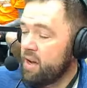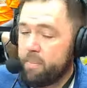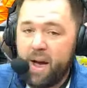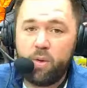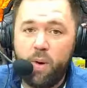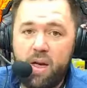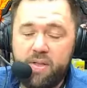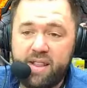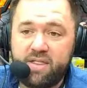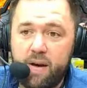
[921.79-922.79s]
By the way,
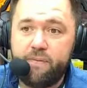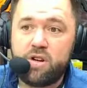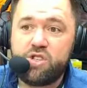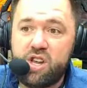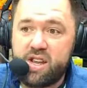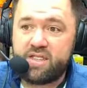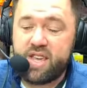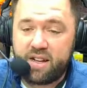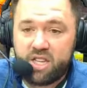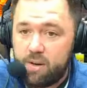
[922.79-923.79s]
that Virginia
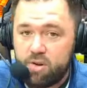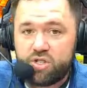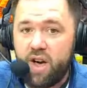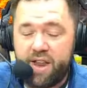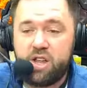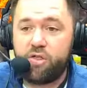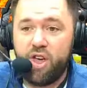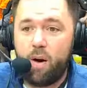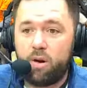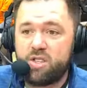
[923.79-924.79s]
Tech team, which a lot of you
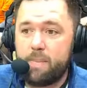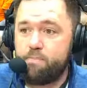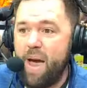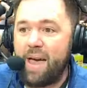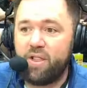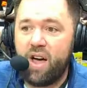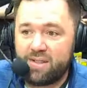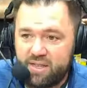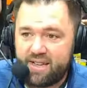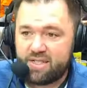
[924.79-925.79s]
thought was a bad
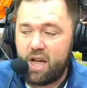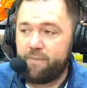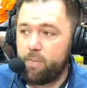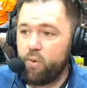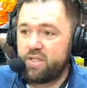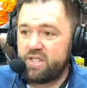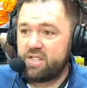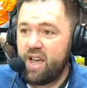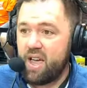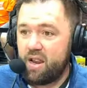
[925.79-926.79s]
loss last night for Boise
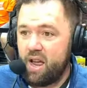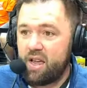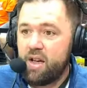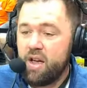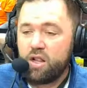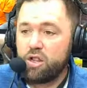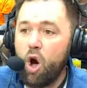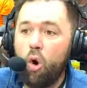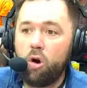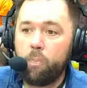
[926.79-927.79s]
State and a
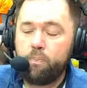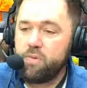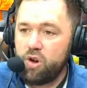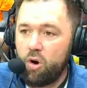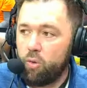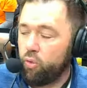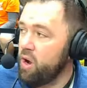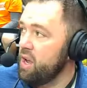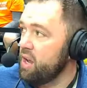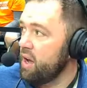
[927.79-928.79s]
lower, you know,
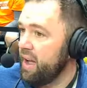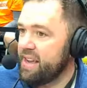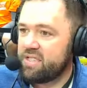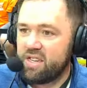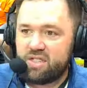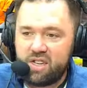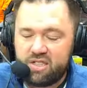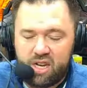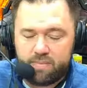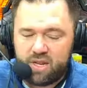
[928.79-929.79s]
ring ACC
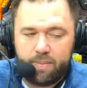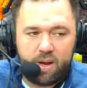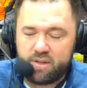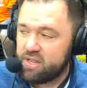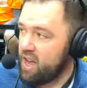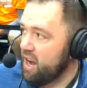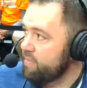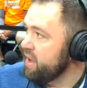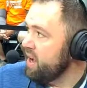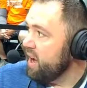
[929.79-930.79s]
team, somebody was
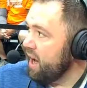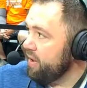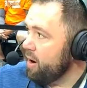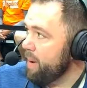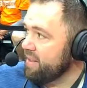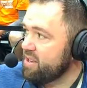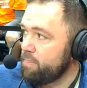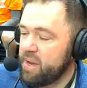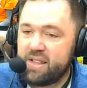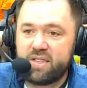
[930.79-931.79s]
saying, they're about to
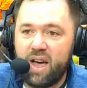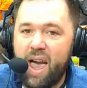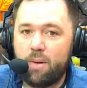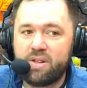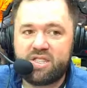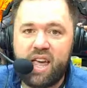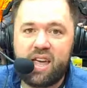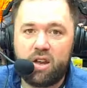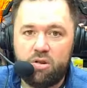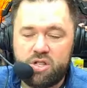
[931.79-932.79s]
beat Iowa
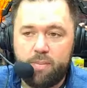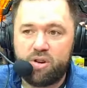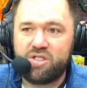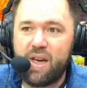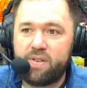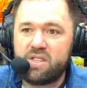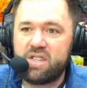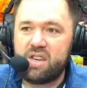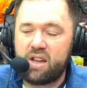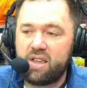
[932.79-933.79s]
State, who's number
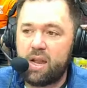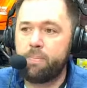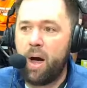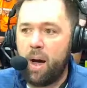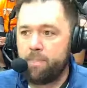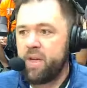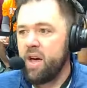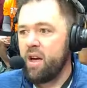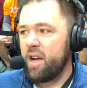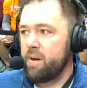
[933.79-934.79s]
17 at KenPom
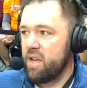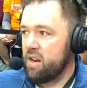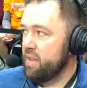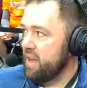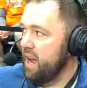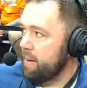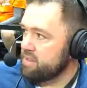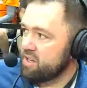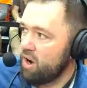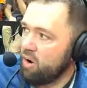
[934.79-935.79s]
coming into the game.
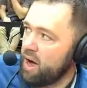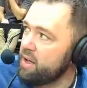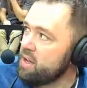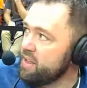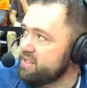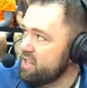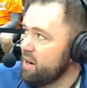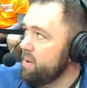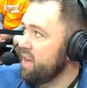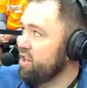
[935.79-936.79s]
So this is going
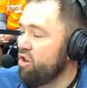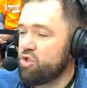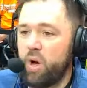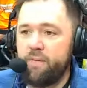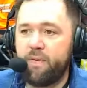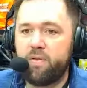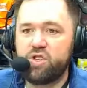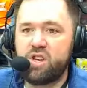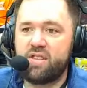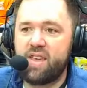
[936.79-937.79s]
to be a huge win for
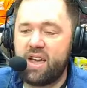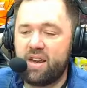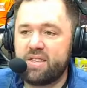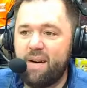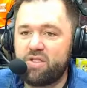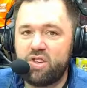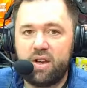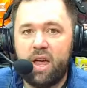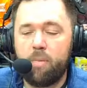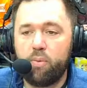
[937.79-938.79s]
Virginia Tech, and it's obviously
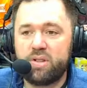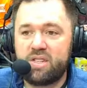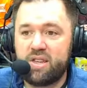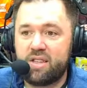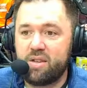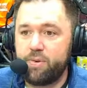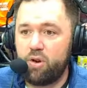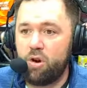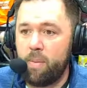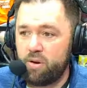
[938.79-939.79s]
going to help Boise State's
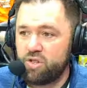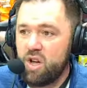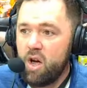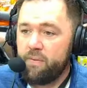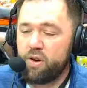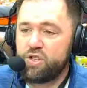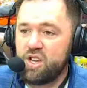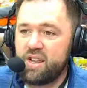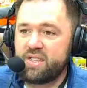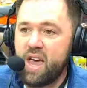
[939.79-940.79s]
computer numbers.
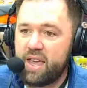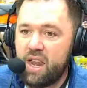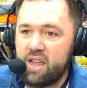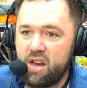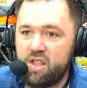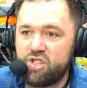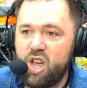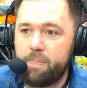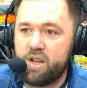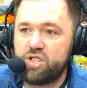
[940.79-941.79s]
Virginia Tech heading into the
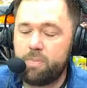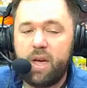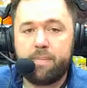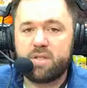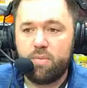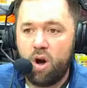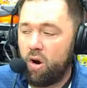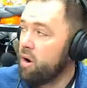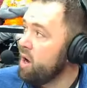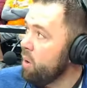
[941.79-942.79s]
championship game
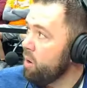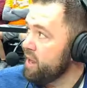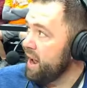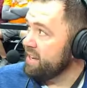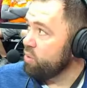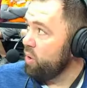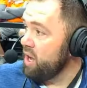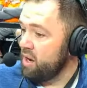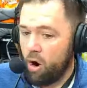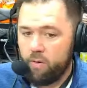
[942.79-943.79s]
tomorrow with a nice
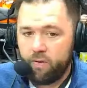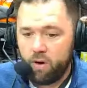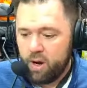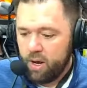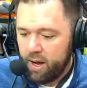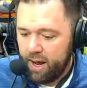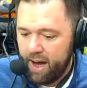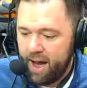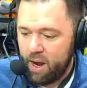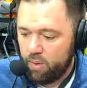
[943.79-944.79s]
win over
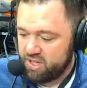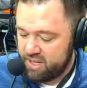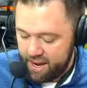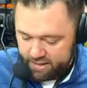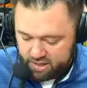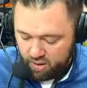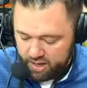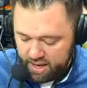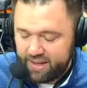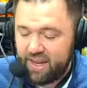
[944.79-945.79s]
Iowa State. So,
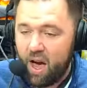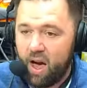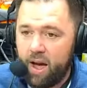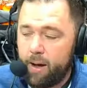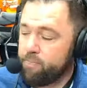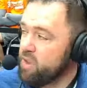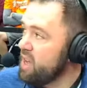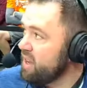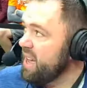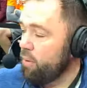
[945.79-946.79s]
again, Kent
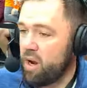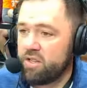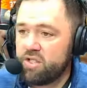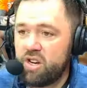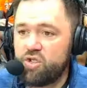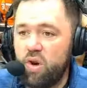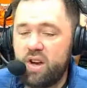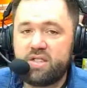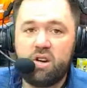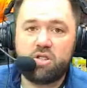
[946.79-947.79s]
Riddle is going to
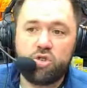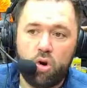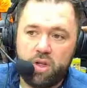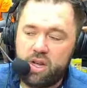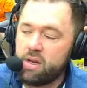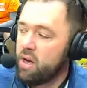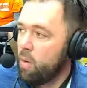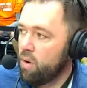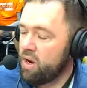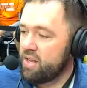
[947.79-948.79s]
join us here shortly.
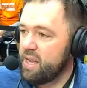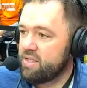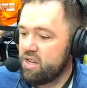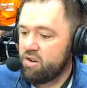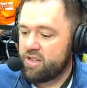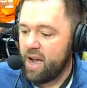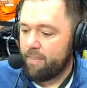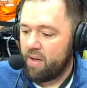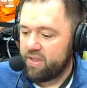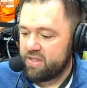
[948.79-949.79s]
We're going to continue to talk
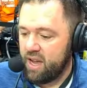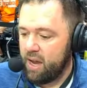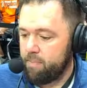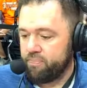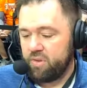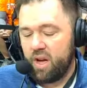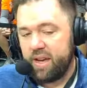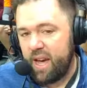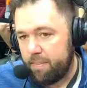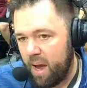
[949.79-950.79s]
about this game.
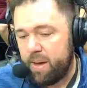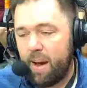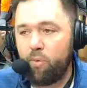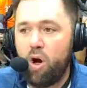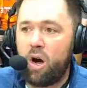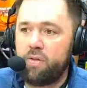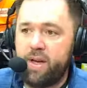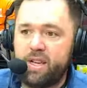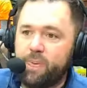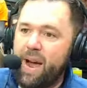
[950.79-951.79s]
Again, maybe I'm wrong on
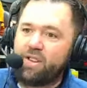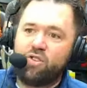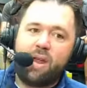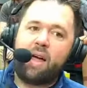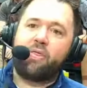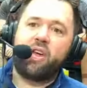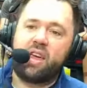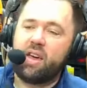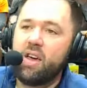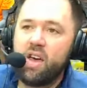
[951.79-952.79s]
this, but I do not
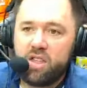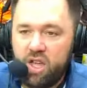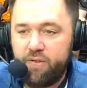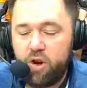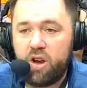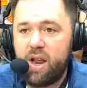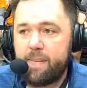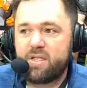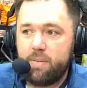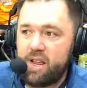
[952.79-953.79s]
think if you're going to
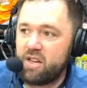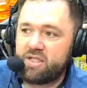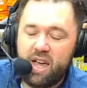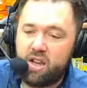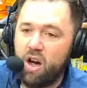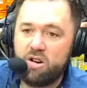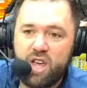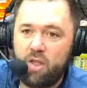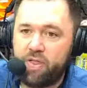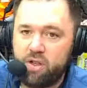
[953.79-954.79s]
name somebody else the head coach,
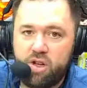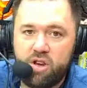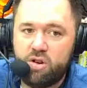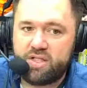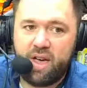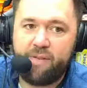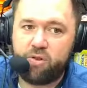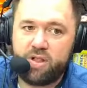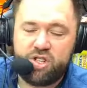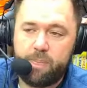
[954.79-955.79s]
I don't think you can do it till
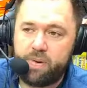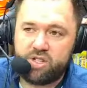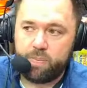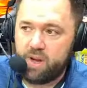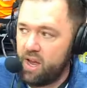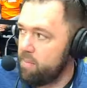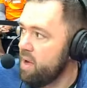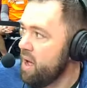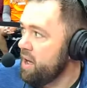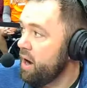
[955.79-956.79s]
after the championship game,
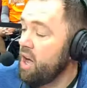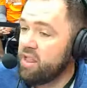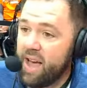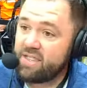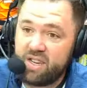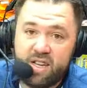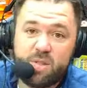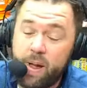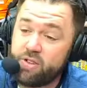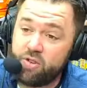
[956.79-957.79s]
unless it is
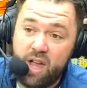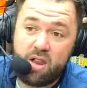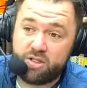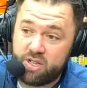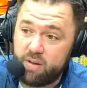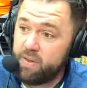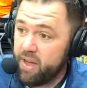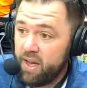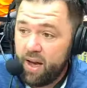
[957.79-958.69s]
Spencer Danielson.